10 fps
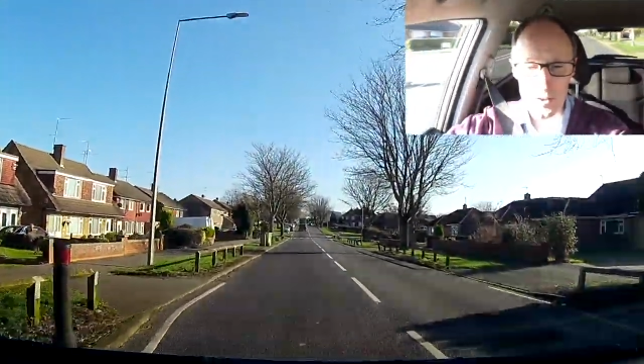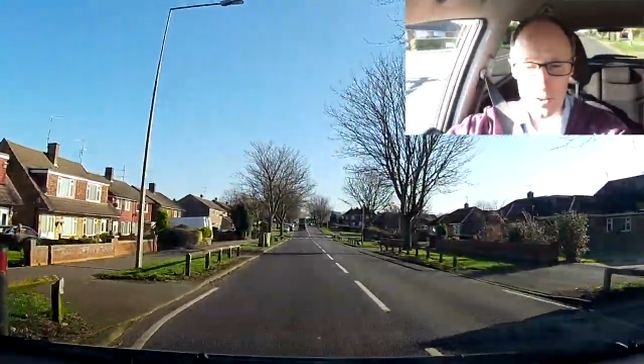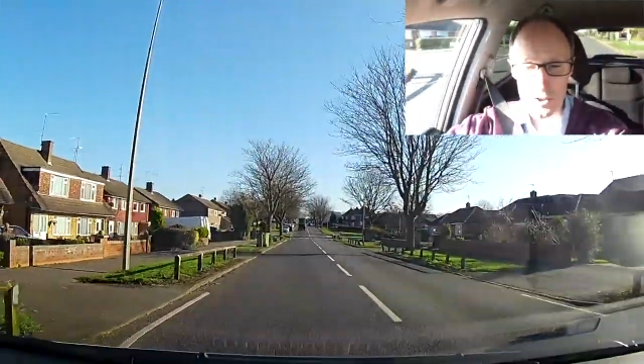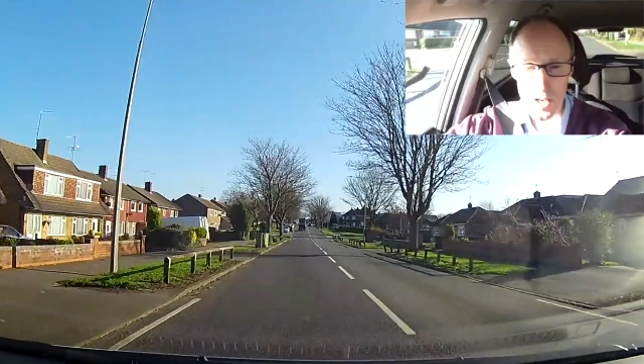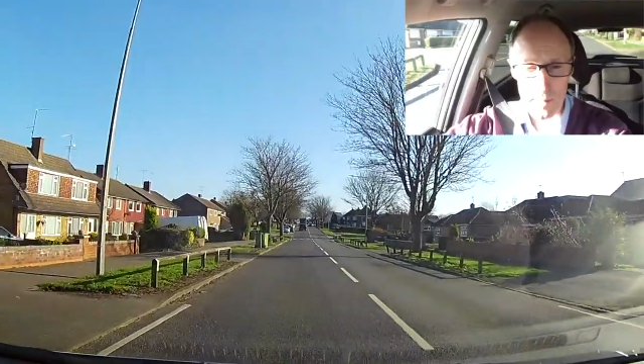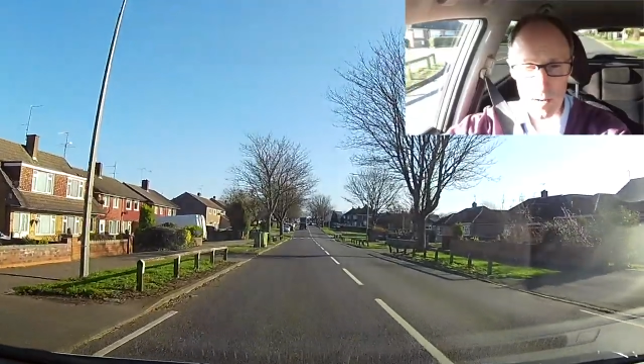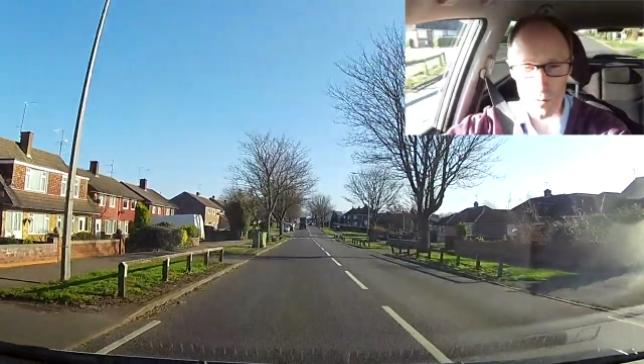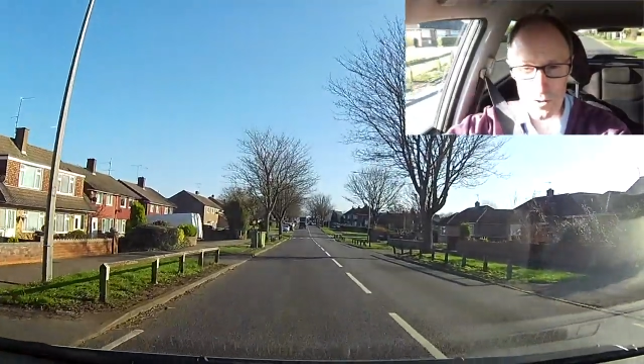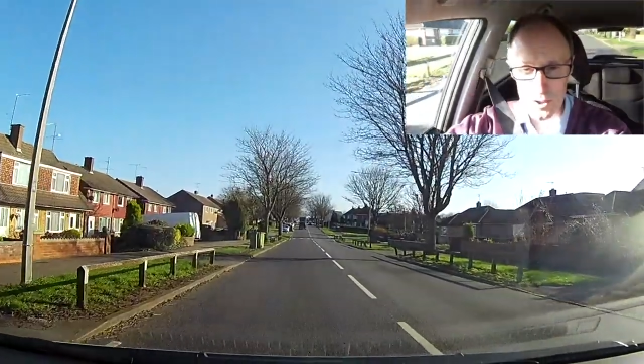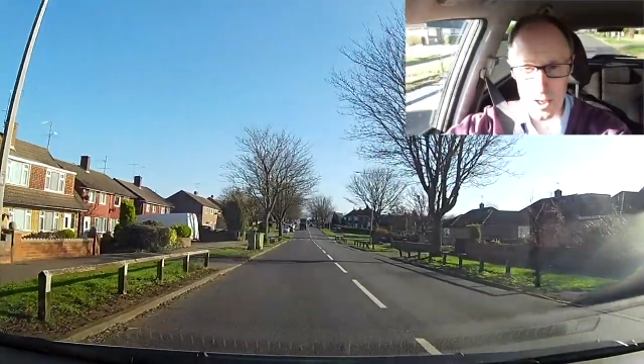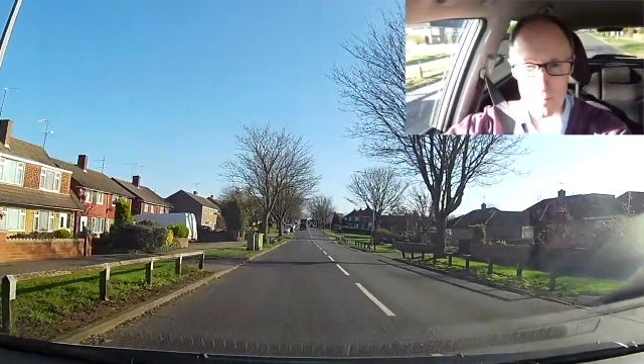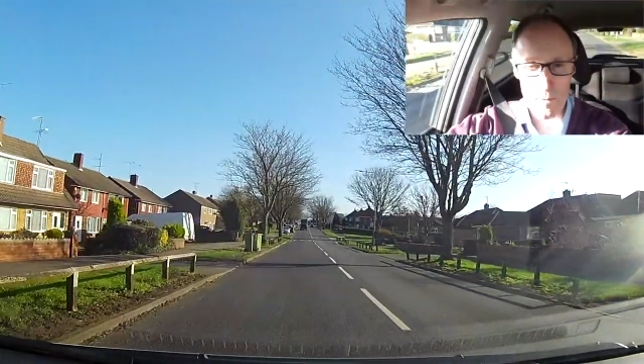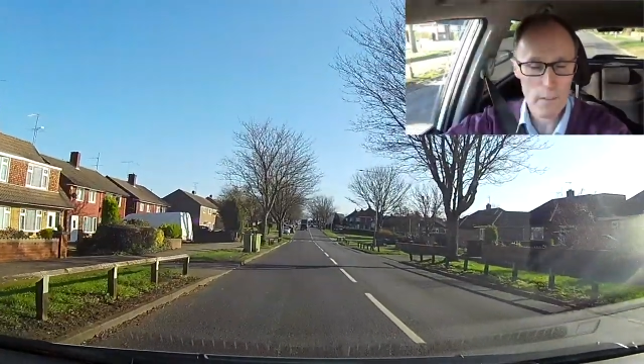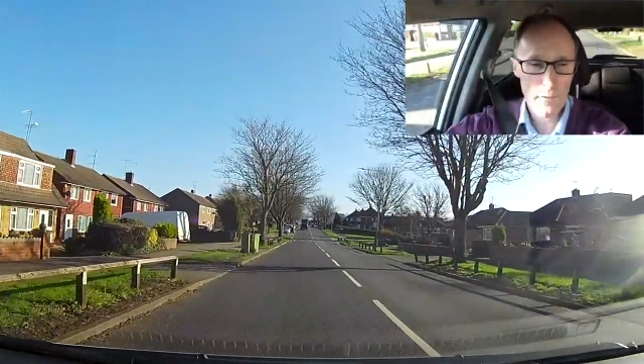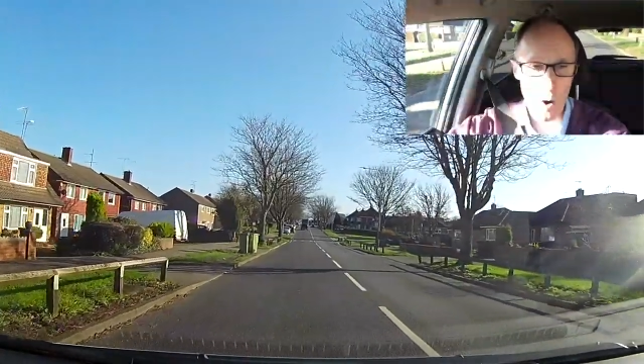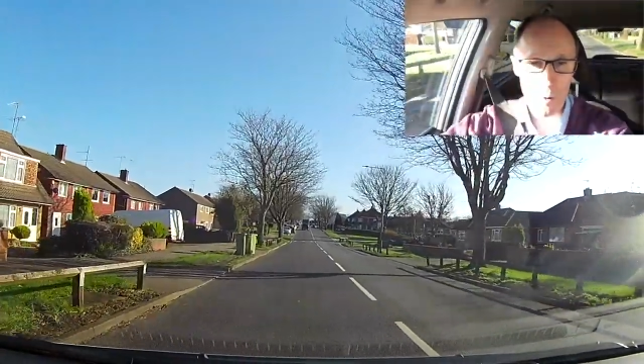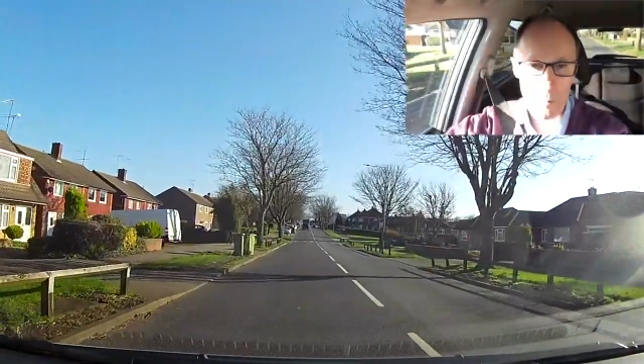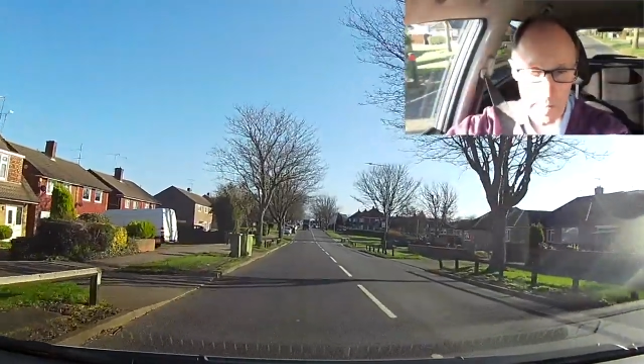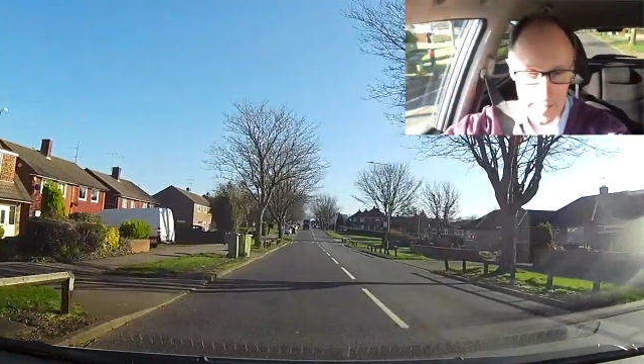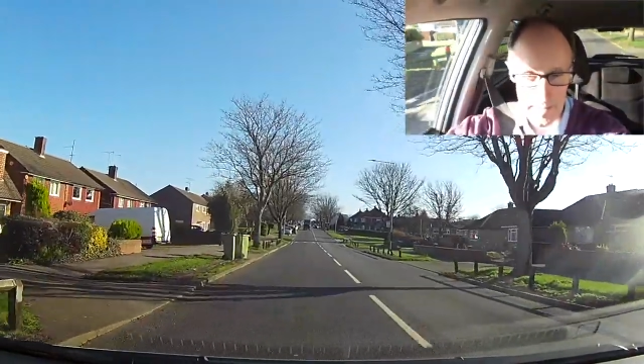So it's all about forward
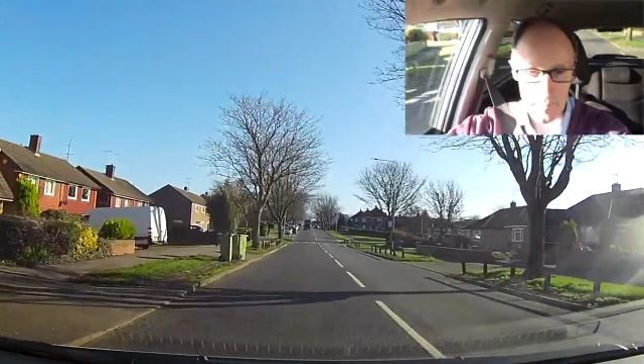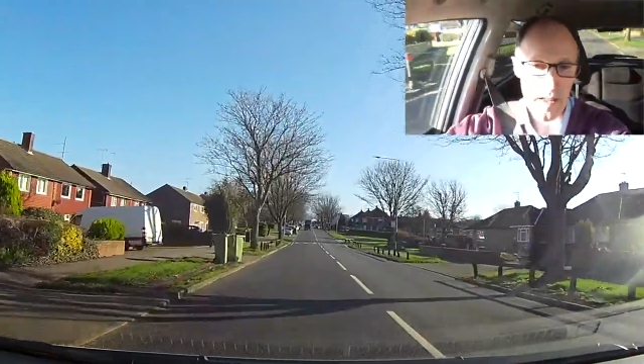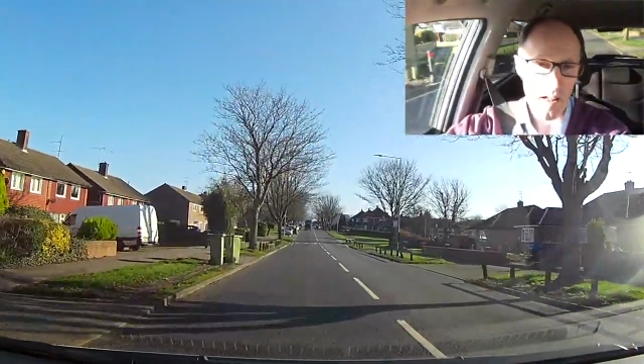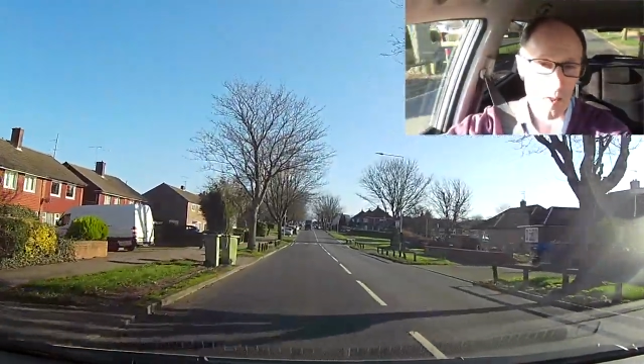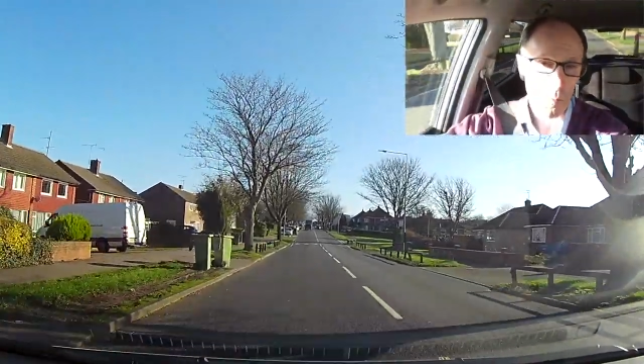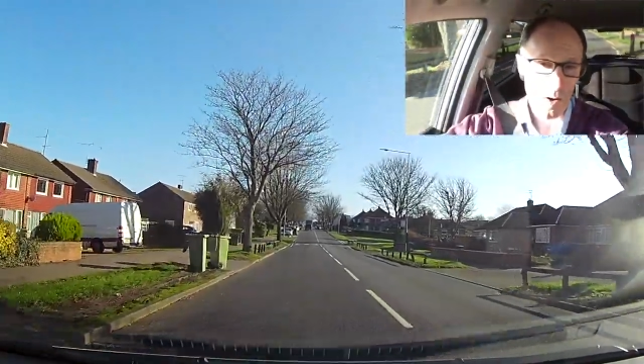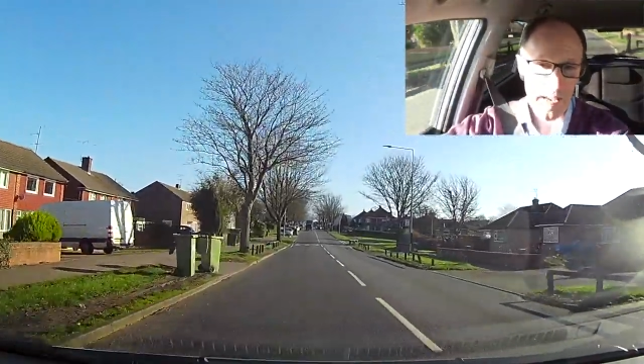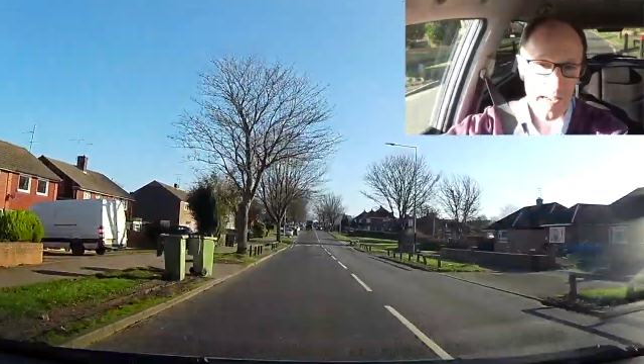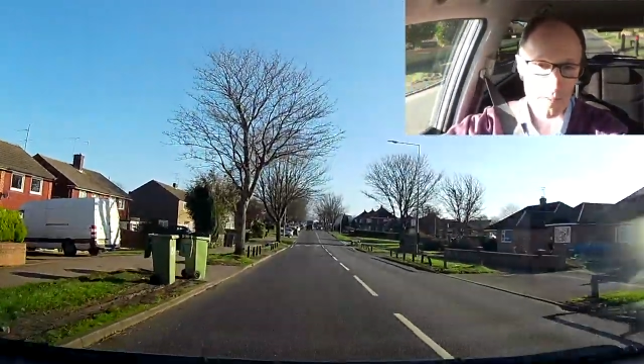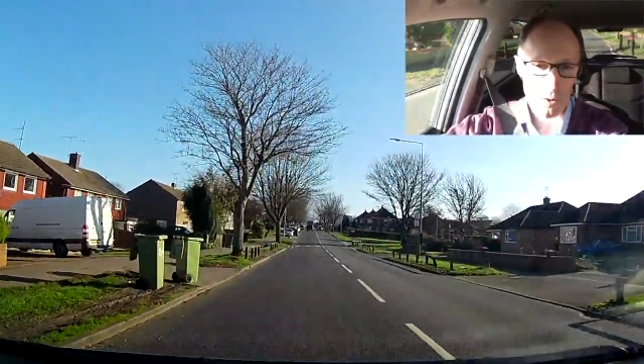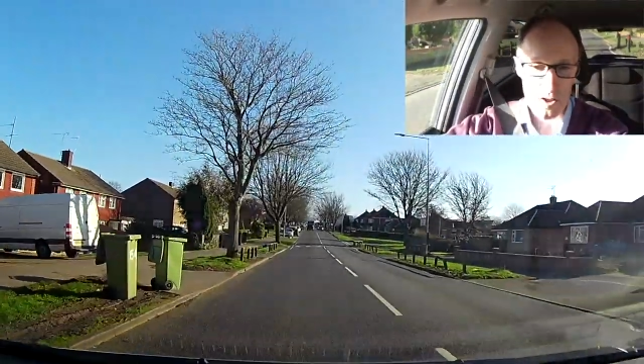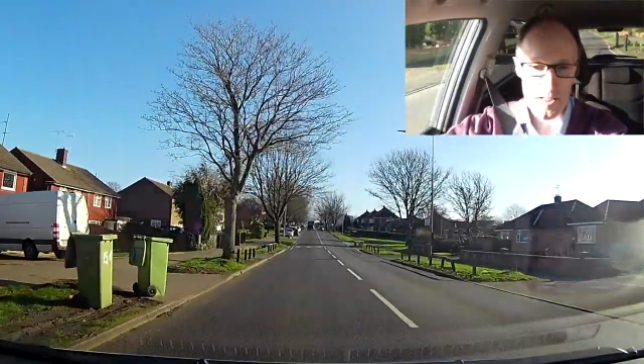planning. The one ahead of us,